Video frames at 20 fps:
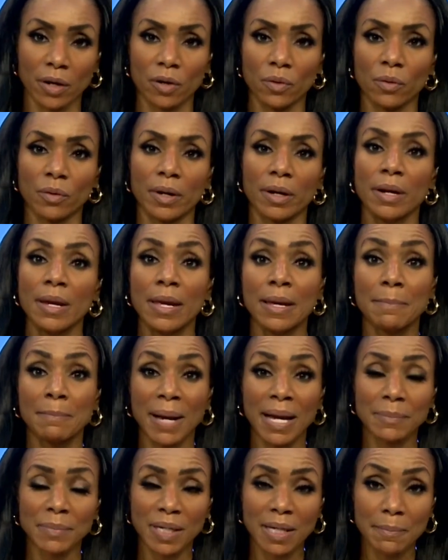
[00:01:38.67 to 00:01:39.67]
or
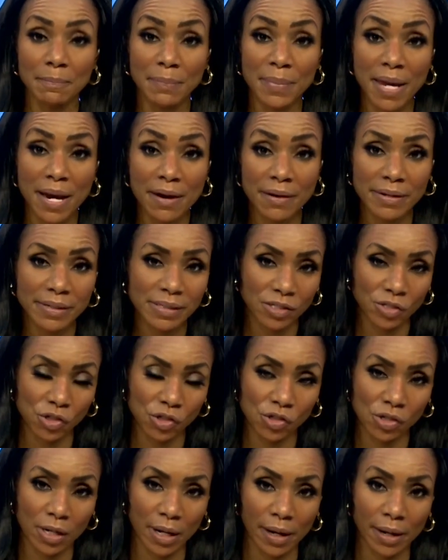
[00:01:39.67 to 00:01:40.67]
might be embarrassed to
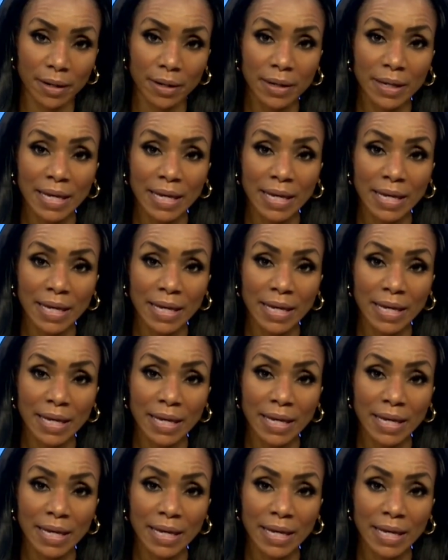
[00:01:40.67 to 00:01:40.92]
share.